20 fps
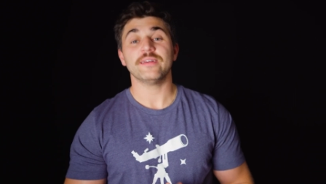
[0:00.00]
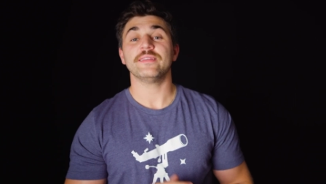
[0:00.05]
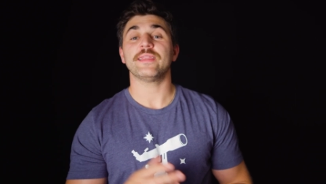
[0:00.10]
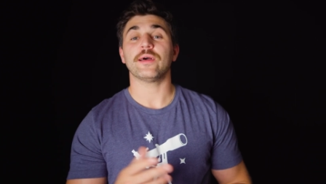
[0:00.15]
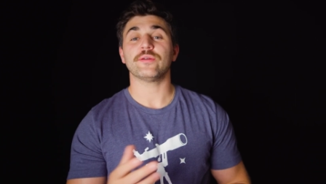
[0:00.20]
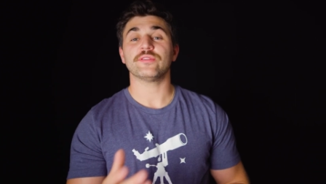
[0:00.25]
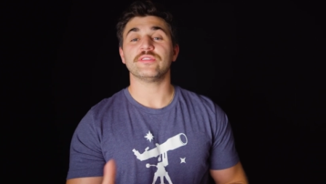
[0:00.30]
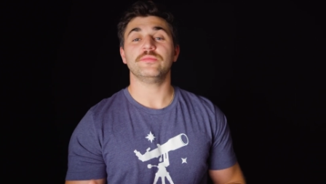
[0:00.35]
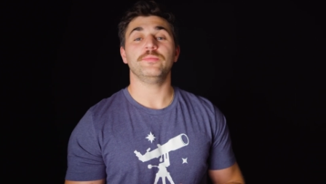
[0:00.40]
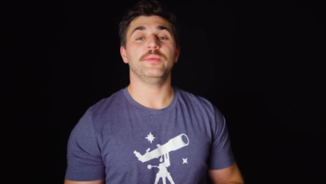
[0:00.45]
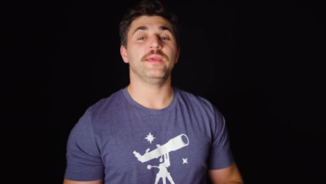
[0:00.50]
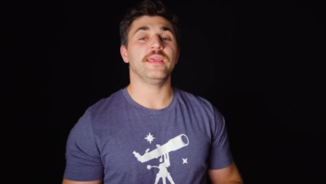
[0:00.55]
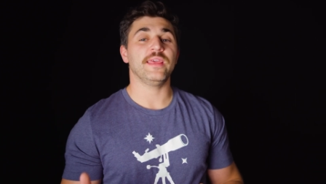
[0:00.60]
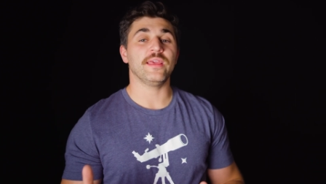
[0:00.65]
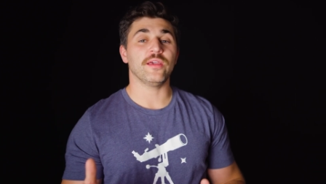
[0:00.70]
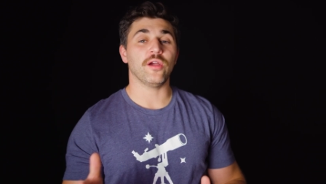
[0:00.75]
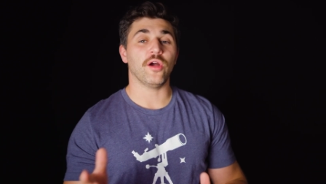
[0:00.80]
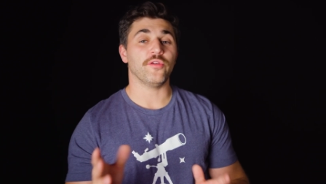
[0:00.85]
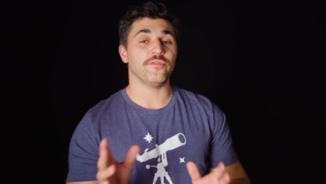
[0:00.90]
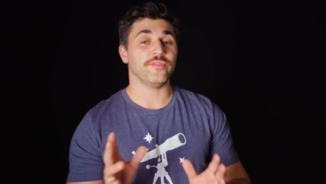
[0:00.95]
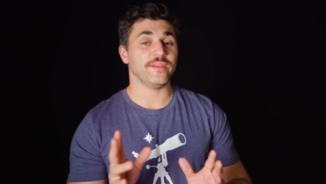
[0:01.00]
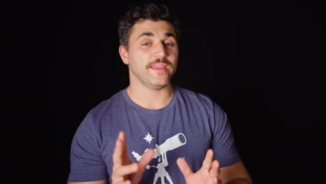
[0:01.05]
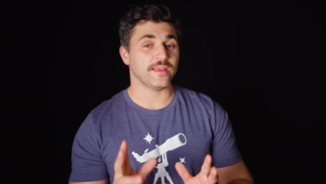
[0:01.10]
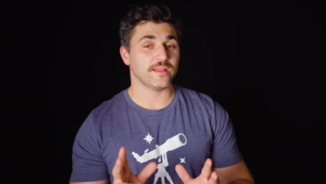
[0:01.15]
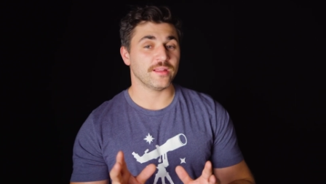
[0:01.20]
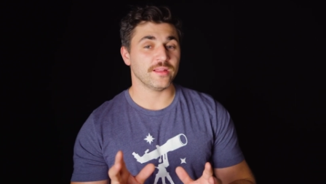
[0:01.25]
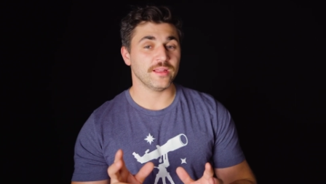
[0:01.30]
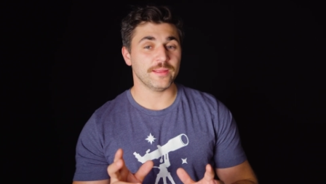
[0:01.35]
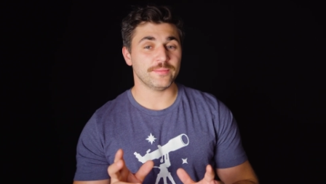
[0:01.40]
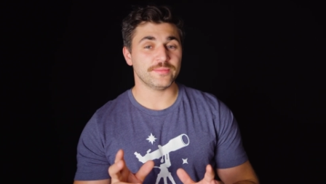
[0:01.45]
Now, speaking of
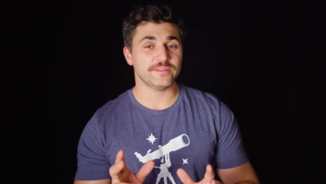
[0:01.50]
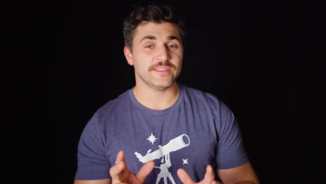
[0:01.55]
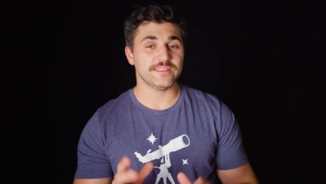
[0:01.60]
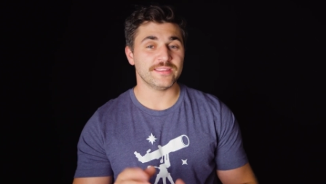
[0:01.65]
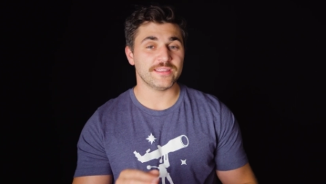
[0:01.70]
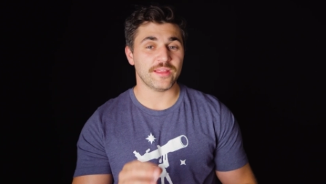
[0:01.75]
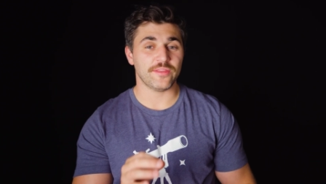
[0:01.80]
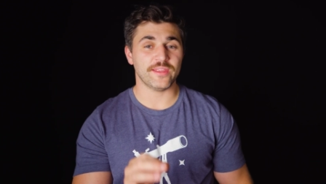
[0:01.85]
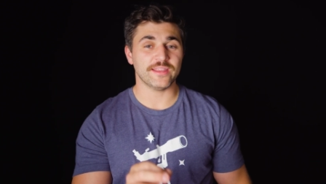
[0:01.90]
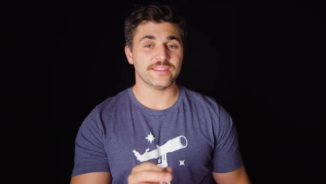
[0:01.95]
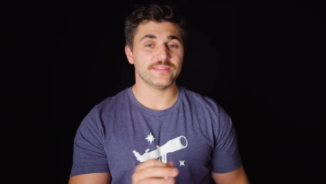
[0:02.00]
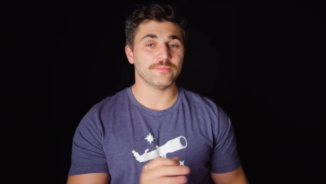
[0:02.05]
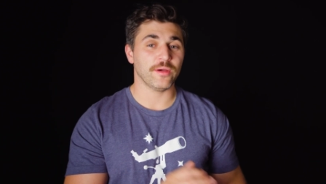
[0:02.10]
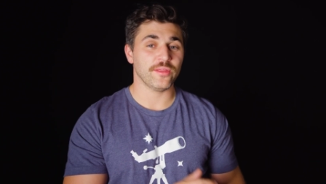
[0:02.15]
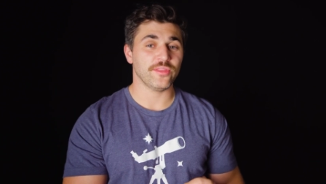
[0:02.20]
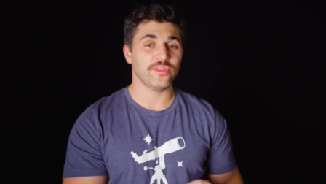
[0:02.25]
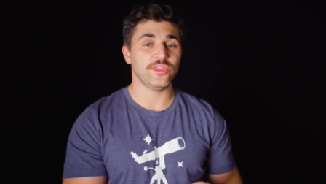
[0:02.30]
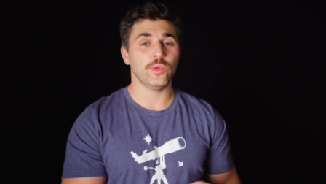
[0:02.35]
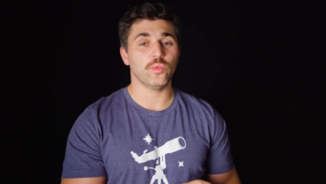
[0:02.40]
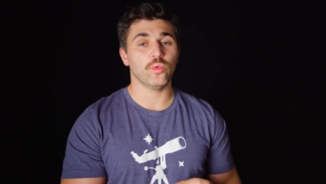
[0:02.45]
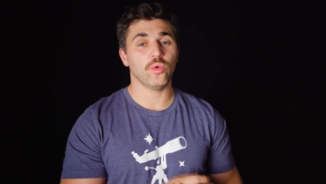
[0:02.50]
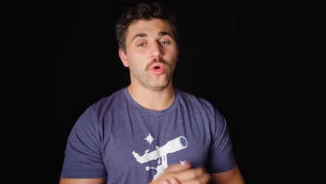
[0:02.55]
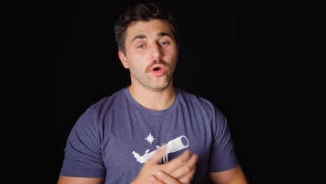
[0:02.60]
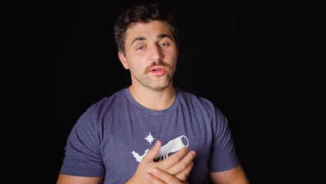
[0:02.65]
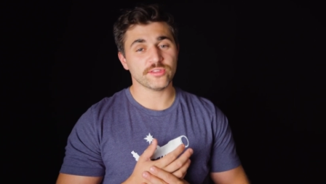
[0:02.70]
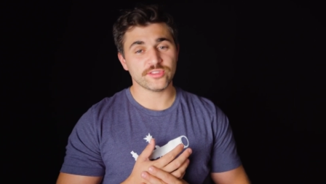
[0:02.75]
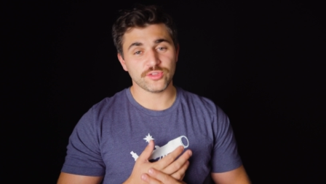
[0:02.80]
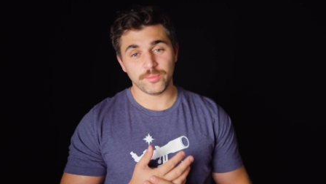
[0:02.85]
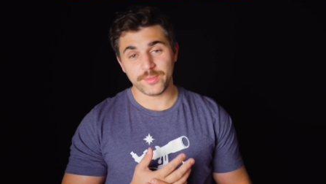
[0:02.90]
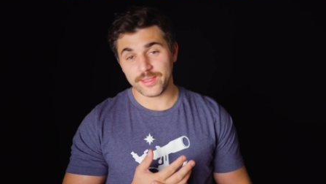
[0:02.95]
eclipses, this month you will
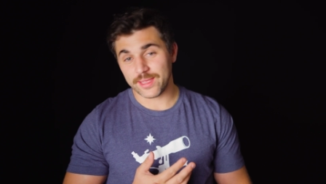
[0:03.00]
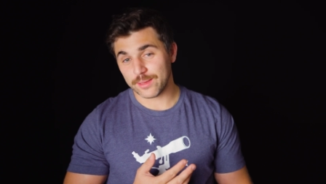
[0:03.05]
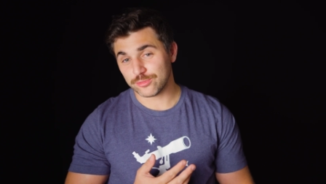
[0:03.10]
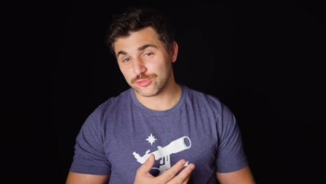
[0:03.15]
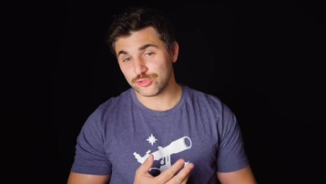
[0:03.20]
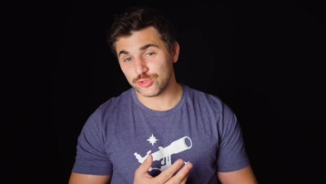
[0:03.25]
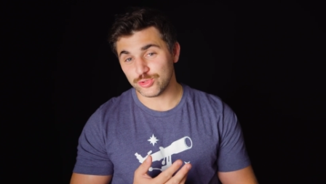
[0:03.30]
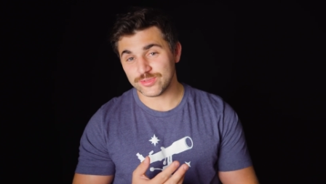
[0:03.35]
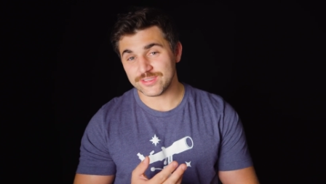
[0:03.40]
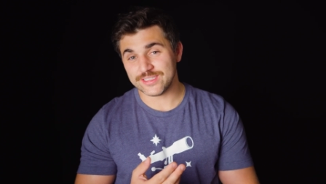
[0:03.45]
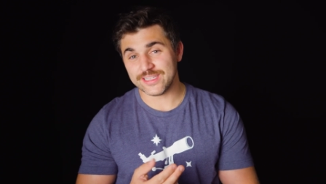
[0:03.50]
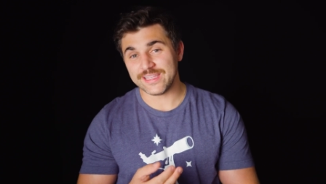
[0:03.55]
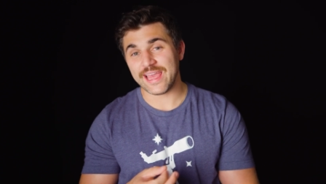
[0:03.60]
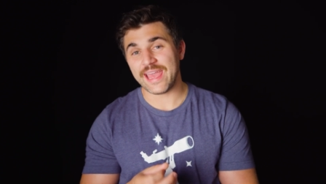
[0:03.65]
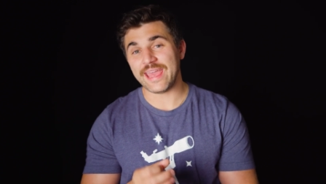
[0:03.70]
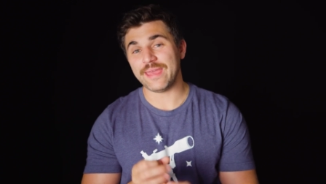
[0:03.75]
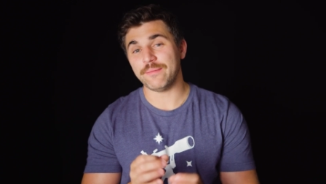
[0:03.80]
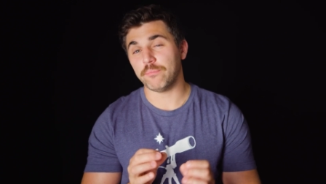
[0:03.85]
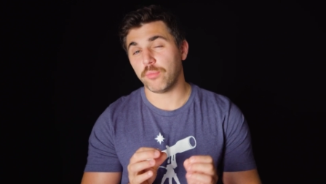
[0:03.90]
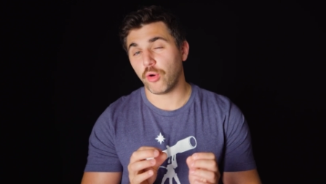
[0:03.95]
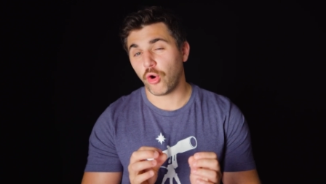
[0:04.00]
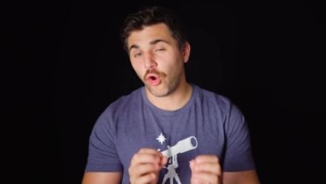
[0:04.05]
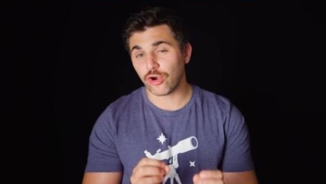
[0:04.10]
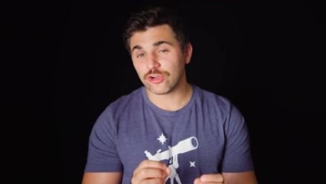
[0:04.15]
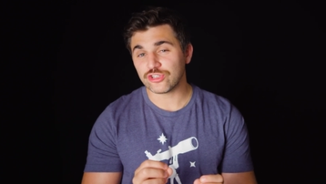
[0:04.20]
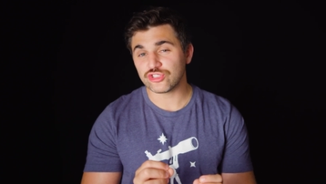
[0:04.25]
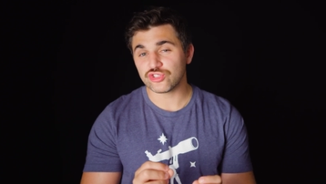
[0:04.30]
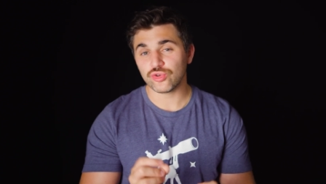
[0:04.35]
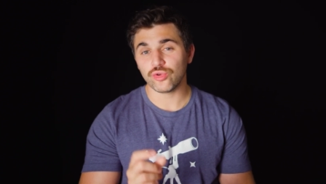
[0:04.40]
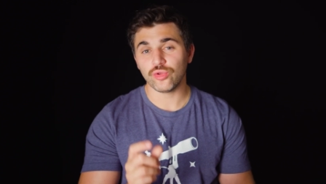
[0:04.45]
also be able to see a
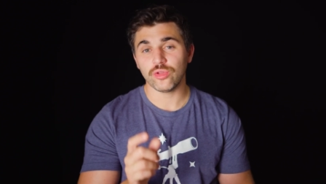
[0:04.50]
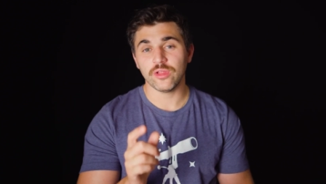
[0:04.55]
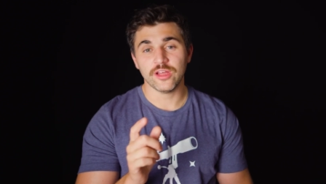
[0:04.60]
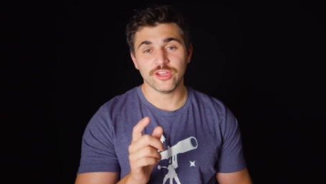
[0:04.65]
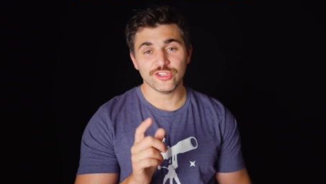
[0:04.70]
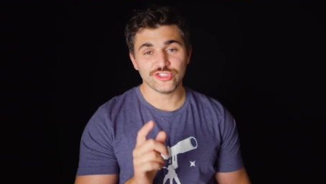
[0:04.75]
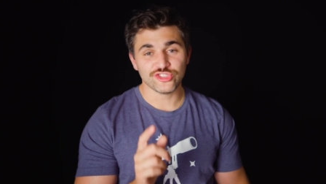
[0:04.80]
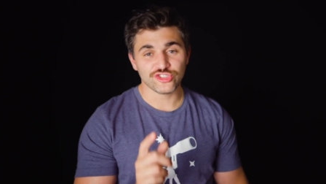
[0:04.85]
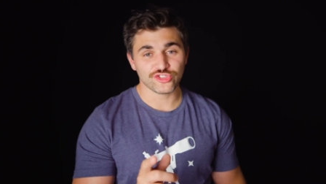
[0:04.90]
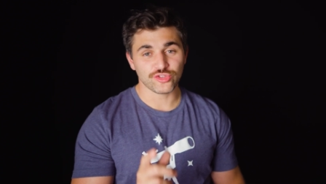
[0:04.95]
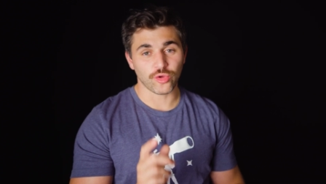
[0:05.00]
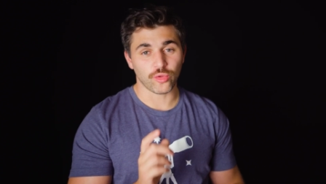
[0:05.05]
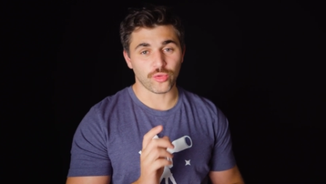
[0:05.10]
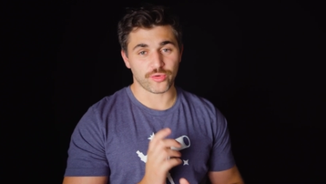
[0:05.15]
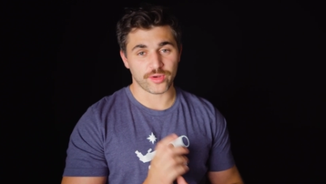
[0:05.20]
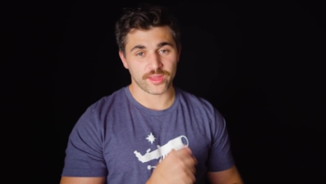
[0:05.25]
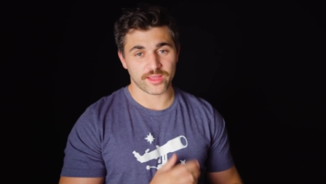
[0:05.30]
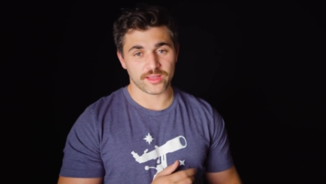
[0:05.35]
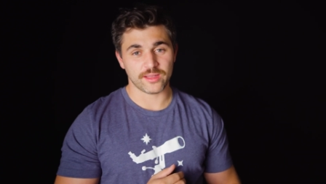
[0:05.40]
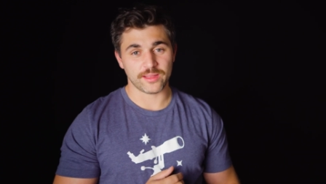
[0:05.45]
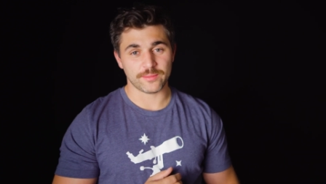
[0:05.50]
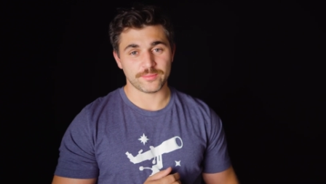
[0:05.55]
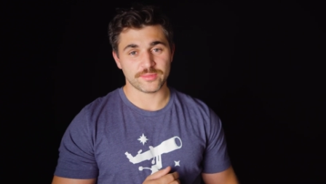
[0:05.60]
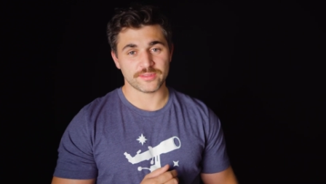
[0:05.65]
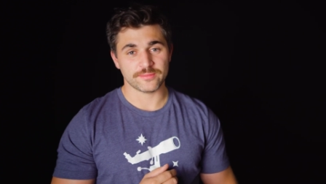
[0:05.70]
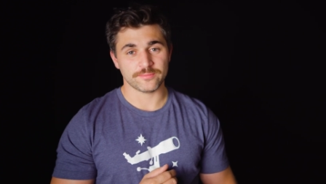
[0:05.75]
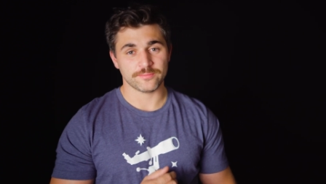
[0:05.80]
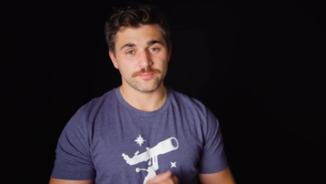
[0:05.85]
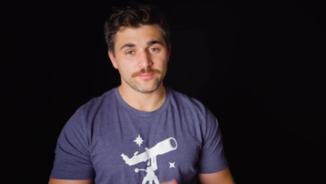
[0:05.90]
partial solar eclipse.